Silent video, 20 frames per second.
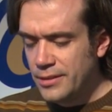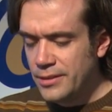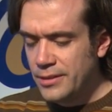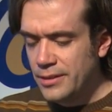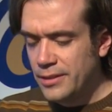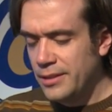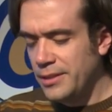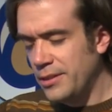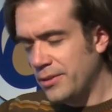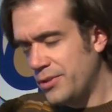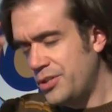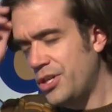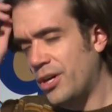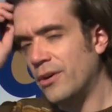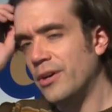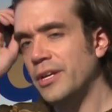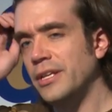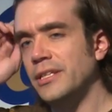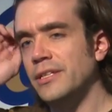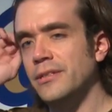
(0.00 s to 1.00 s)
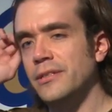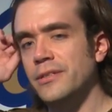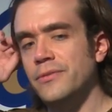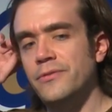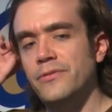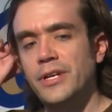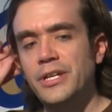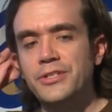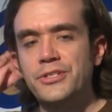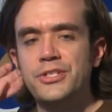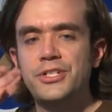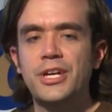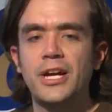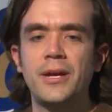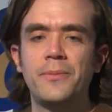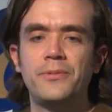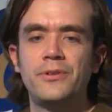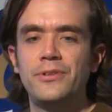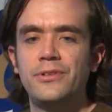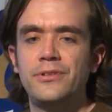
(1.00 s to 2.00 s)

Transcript: uh, you know, charting the, the Vice chapter.